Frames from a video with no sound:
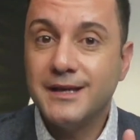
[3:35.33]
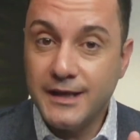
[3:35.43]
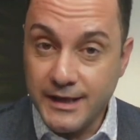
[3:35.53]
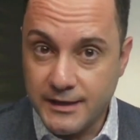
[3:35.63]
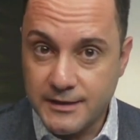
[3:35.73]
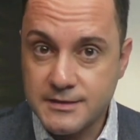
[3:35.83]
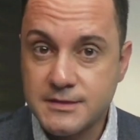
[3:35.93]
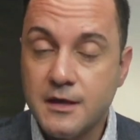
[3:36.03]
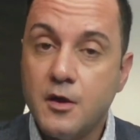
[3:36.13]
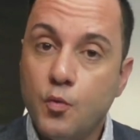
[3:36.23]
is
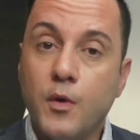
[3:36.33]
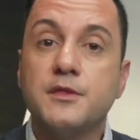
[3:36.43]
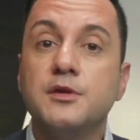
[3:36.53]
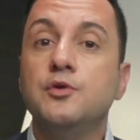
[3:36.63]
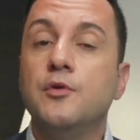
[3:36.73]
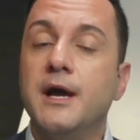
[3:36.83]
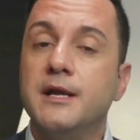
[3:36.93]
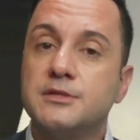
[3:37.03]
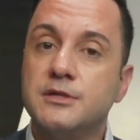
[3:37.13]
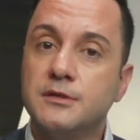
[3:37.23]
whether you
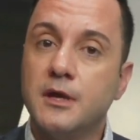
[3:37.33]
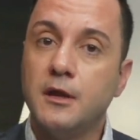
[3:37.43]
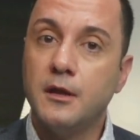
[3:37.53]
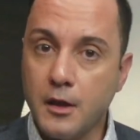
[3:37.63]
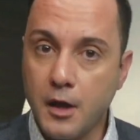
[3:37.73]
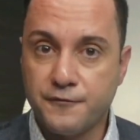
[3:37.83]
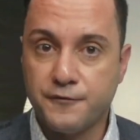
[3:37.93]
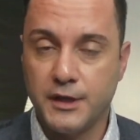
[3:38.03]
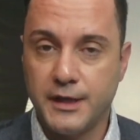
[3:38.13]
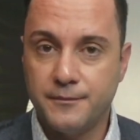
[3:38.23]
entered
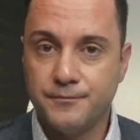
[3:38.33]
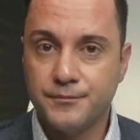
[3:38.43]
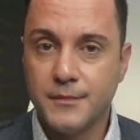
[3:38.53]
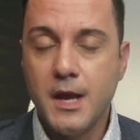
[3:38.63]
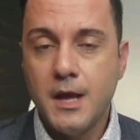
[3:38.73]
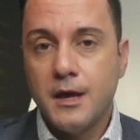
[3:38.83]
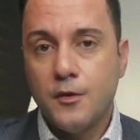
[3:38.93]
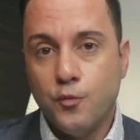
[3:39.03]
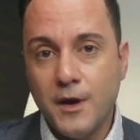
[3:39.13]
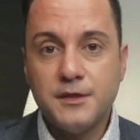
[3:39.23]
lawfully.
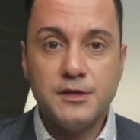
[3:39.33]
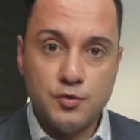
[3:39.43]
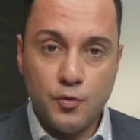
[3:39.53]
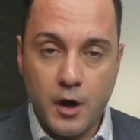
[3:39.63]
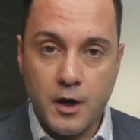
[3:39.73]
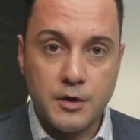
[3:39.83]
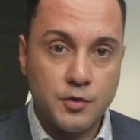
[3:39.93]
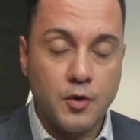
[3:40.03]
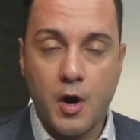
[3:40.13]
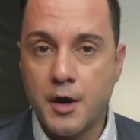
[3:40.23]
Whether you are
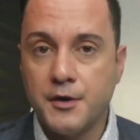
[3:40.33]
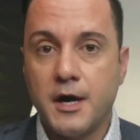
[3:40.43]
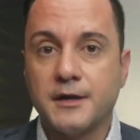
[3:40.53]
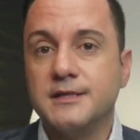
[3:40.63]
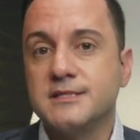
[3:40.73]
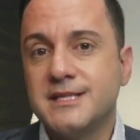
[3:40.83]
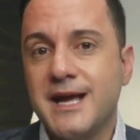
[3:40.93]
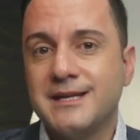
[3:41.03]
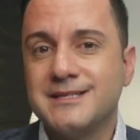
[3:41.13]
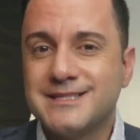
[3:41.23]
or are not in
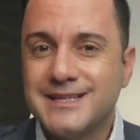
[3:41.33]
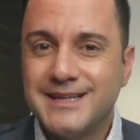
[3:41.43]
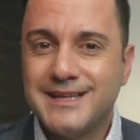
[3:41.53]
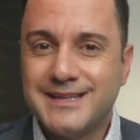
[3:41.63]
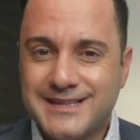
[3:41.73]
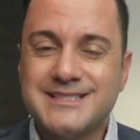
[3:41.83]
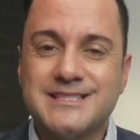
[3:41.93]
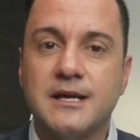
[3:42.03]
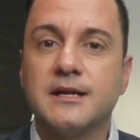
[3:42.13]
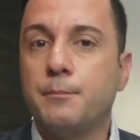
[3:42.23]
status does
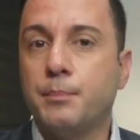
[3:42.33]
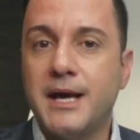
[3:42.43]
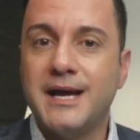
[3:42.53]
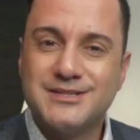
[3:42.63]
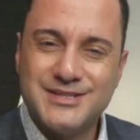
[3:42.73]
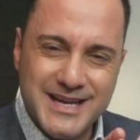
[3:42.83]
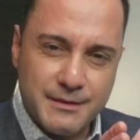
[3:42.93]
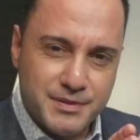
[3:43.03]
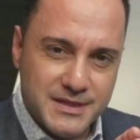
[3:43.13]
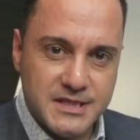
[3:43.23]
not apply to that
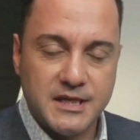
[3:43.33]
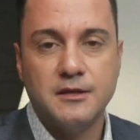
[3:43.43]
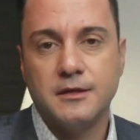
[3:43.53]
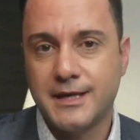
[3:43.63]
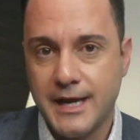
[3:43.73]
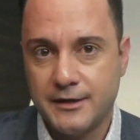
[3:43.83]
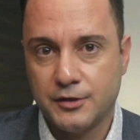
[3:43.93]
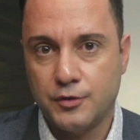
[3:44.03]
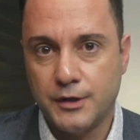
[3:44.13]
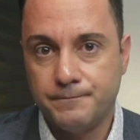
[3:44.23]
particular
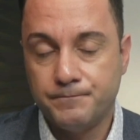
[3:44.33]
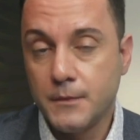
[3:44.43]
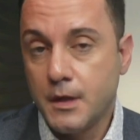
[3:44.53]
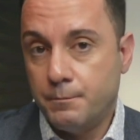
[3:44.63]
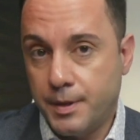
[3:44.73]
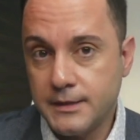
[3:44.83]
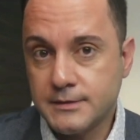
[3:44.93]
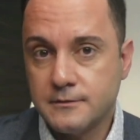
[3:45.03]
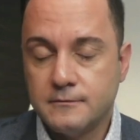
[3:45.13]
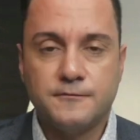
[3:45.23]
category. But,
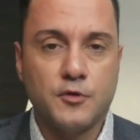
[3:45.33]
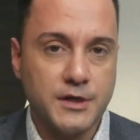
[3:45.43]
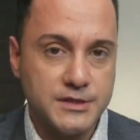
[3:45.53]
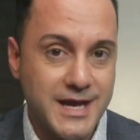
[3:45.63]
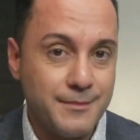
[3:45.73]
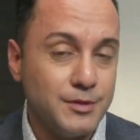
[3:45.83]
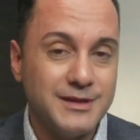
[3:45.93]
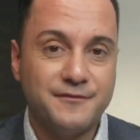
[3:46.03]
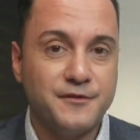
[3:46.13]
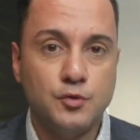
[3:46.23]
for example,
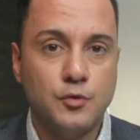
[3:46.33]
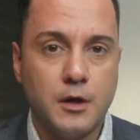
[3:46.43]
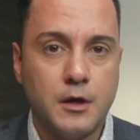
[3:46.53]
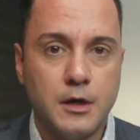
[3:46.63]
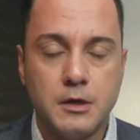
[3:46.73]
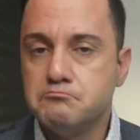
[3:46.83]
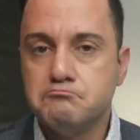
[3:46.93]
if you are